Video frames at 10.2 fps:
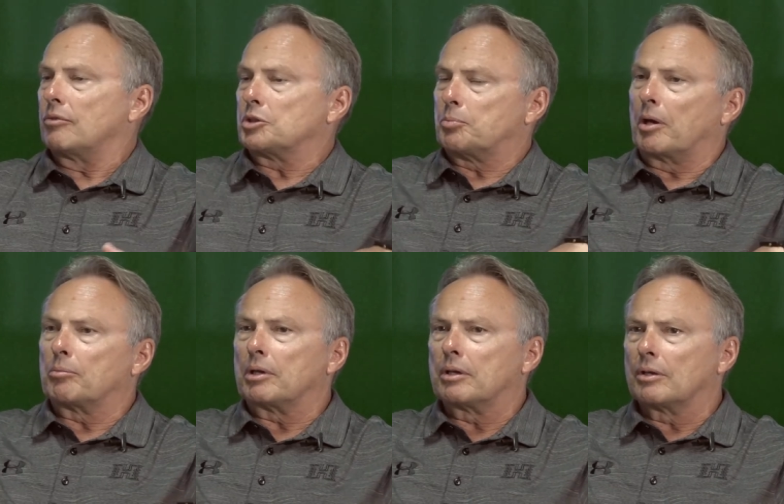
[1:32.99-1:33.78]

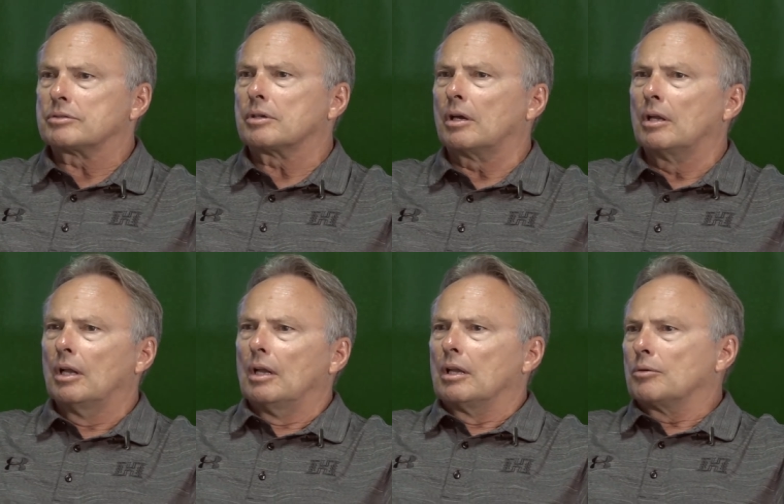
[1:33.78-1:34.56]
respect because uh,
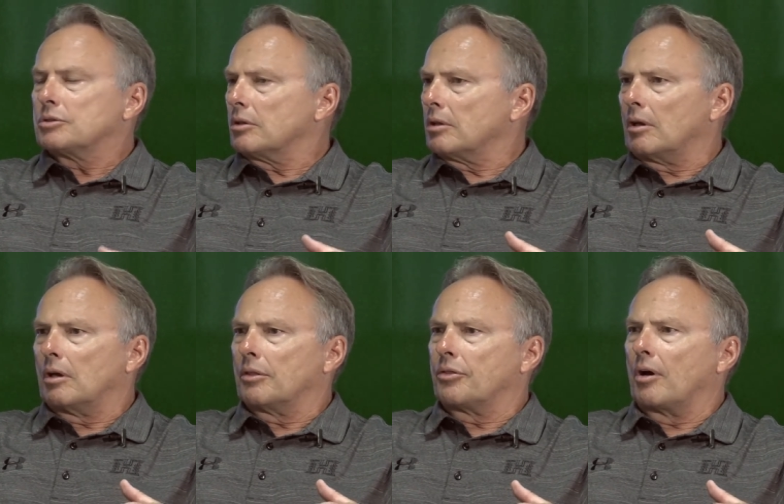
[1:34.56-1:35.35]
there was a,
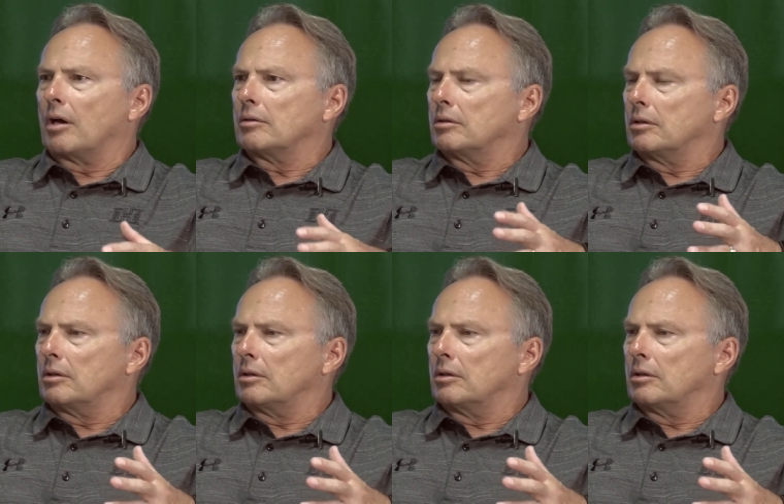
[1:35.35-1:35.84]
a, thought,